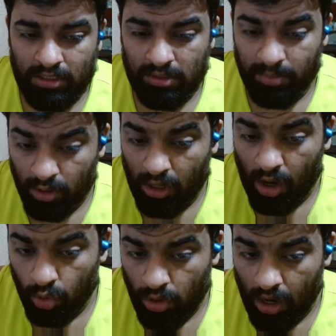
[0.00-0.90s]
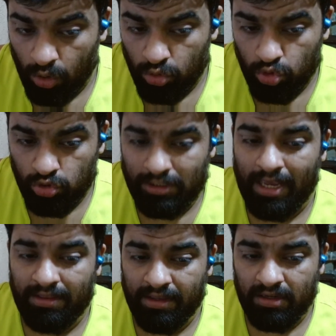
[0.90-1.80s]
It's about how you
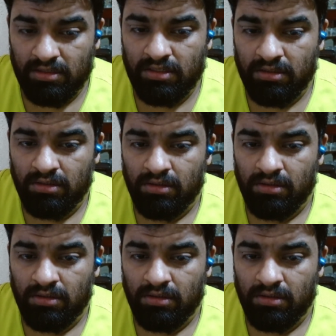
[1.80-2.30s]
say things.